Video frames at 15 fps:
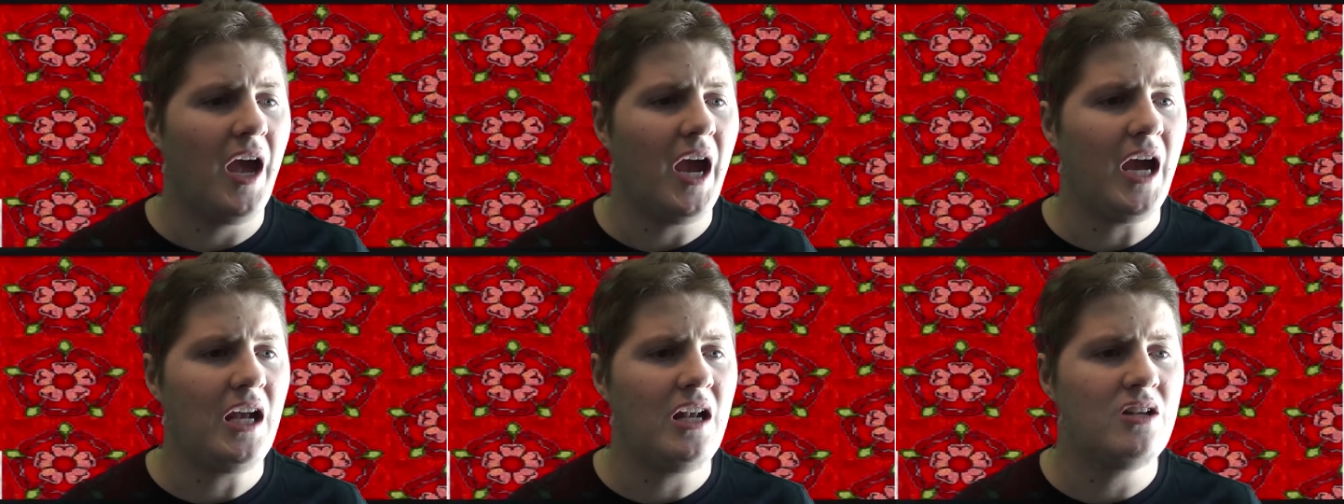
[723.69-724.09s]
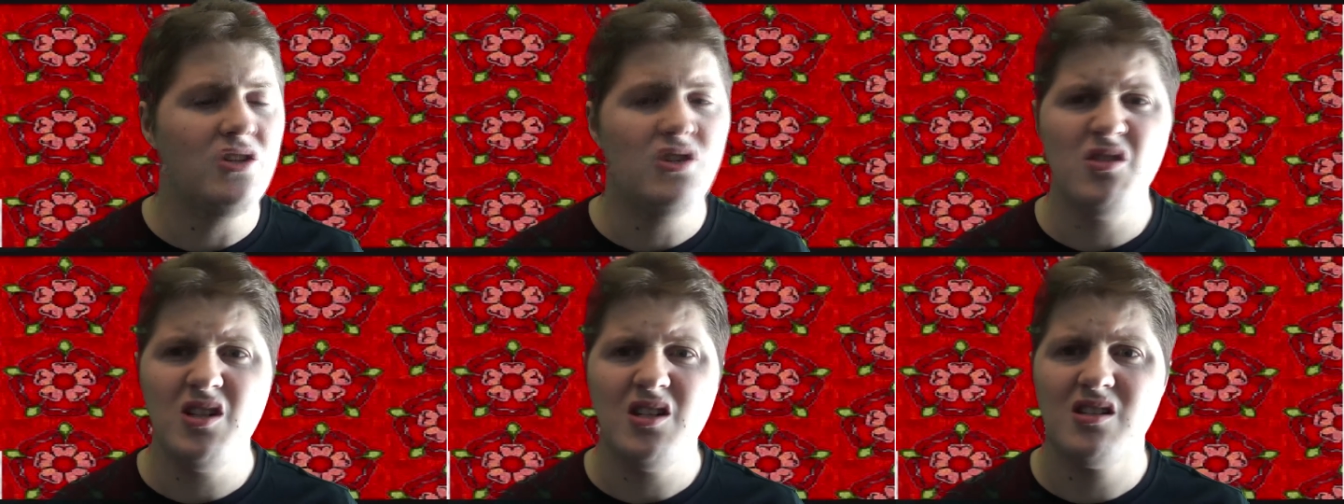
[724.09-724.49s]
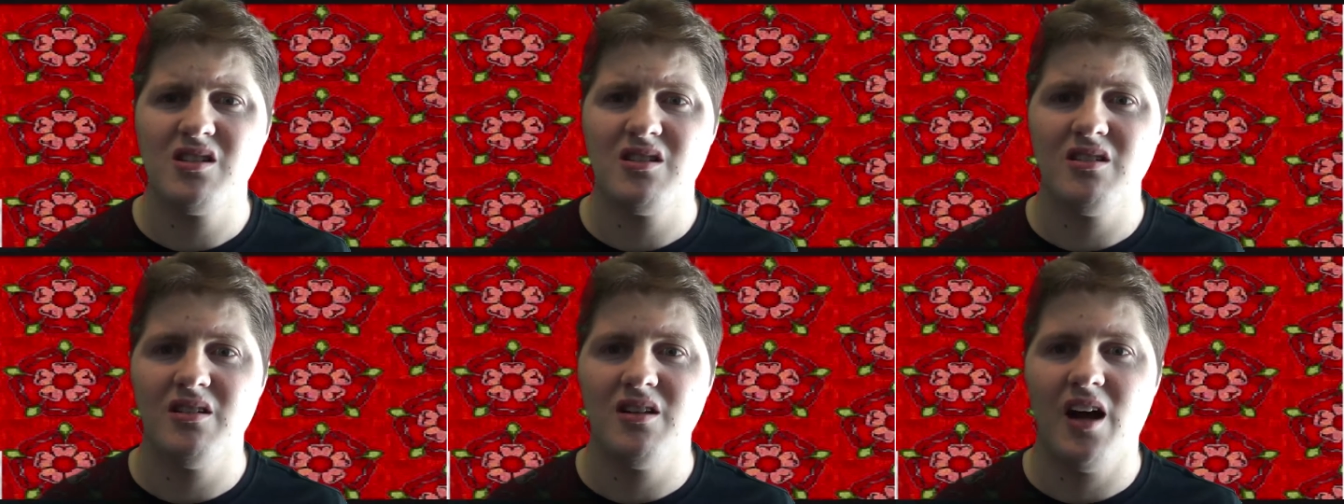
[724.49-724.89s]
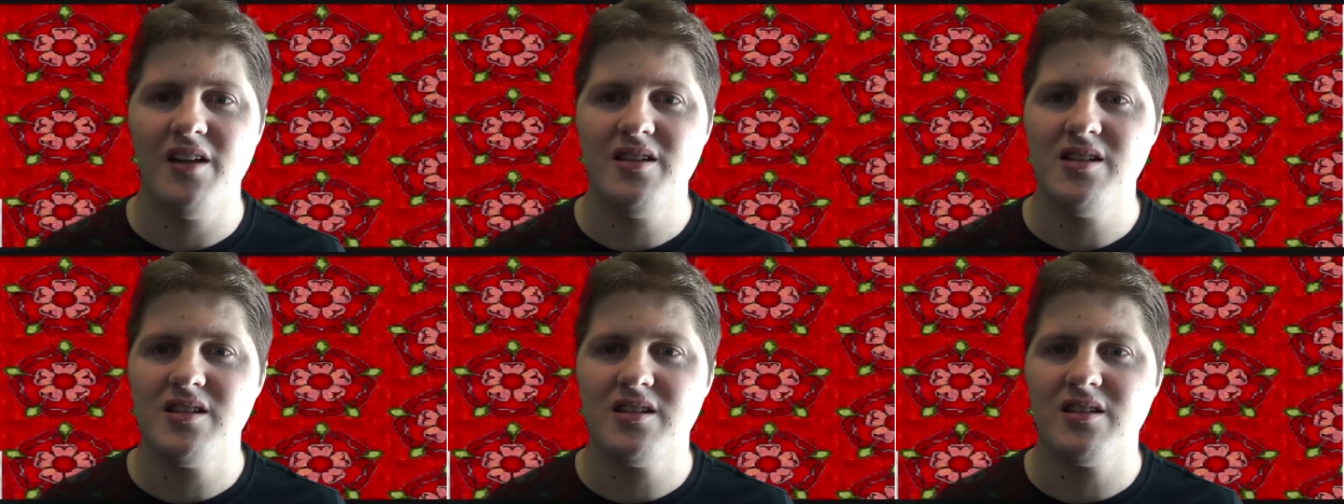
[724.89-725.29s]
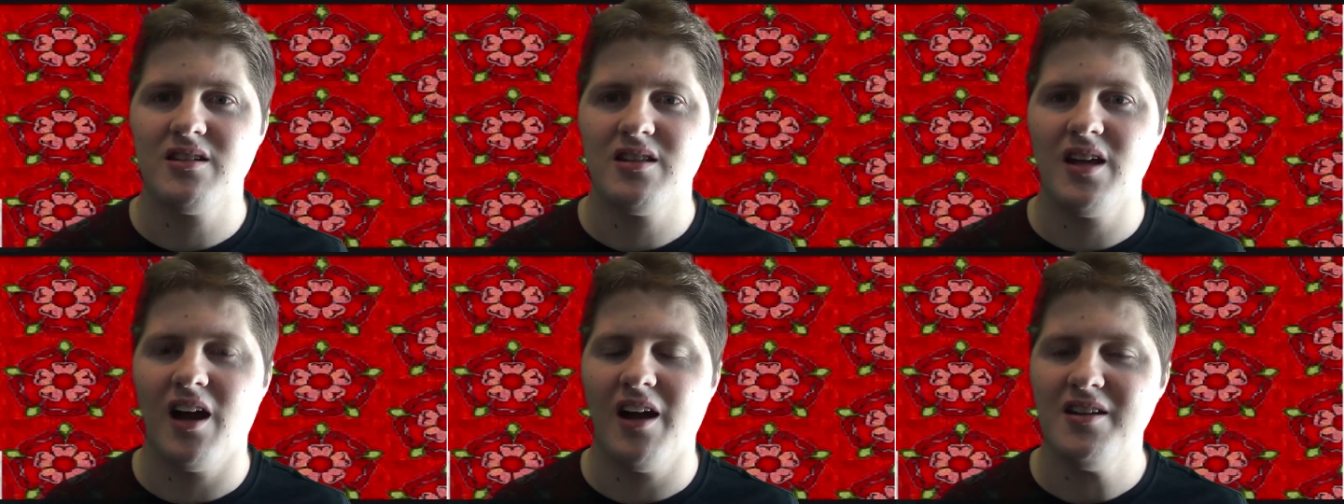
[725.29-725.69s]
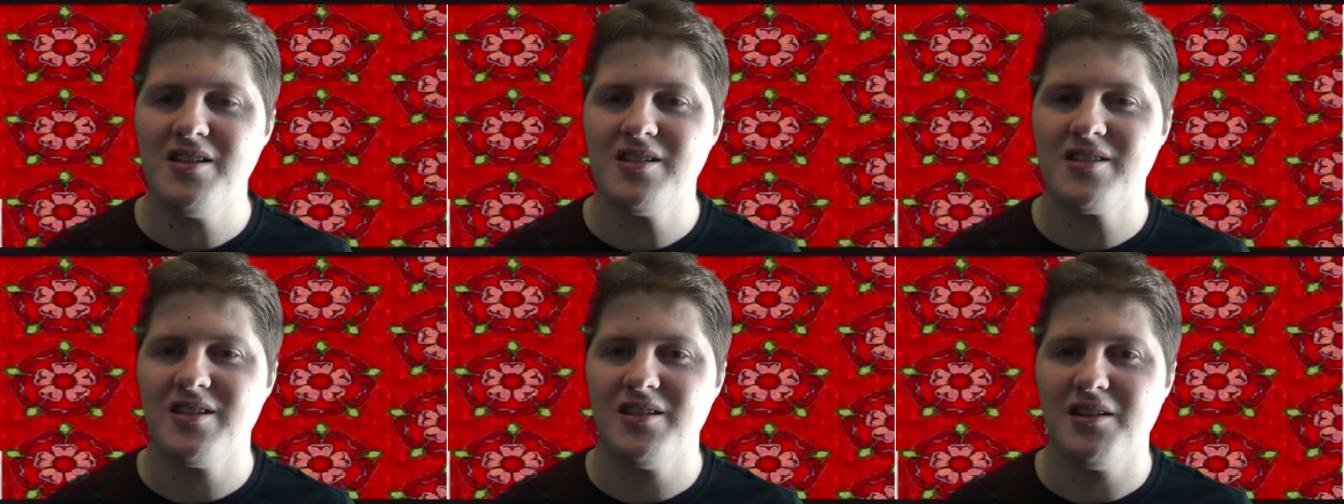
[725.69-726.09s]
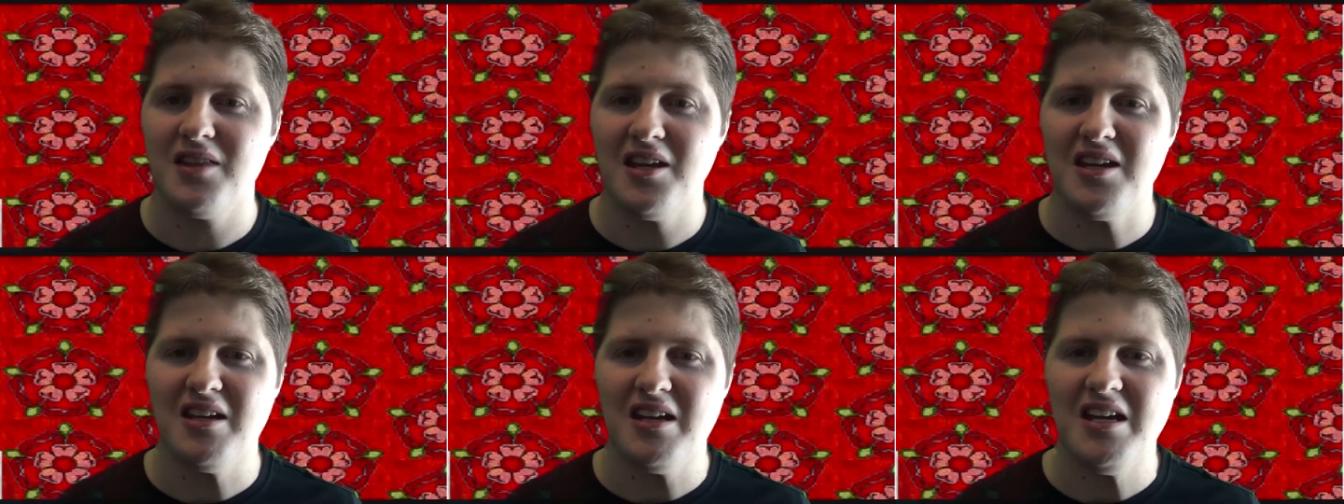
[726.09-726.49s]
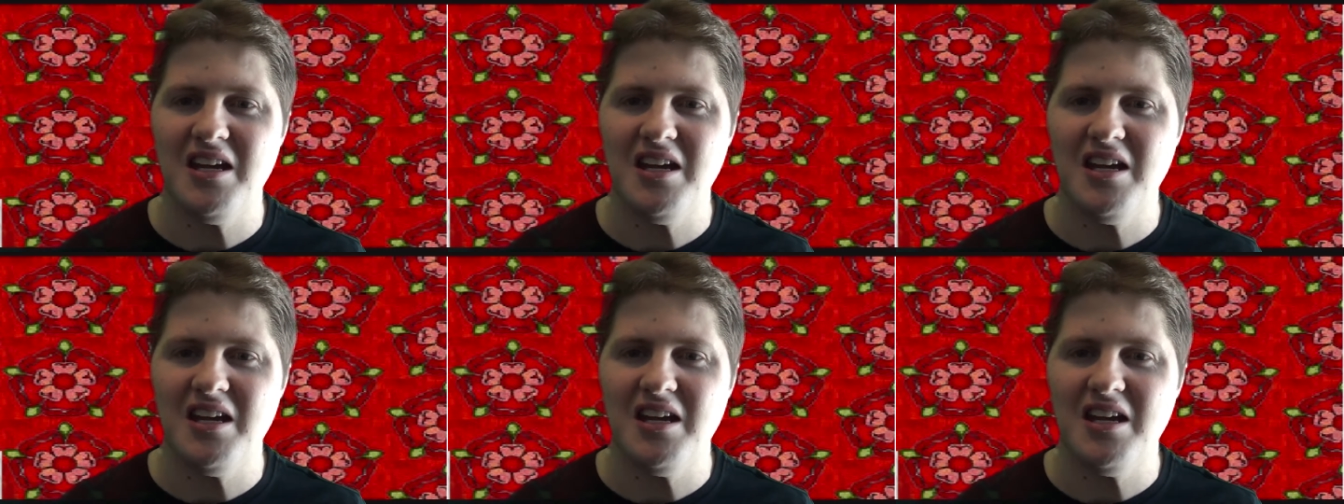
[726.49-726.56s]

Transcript: And she was just, I just think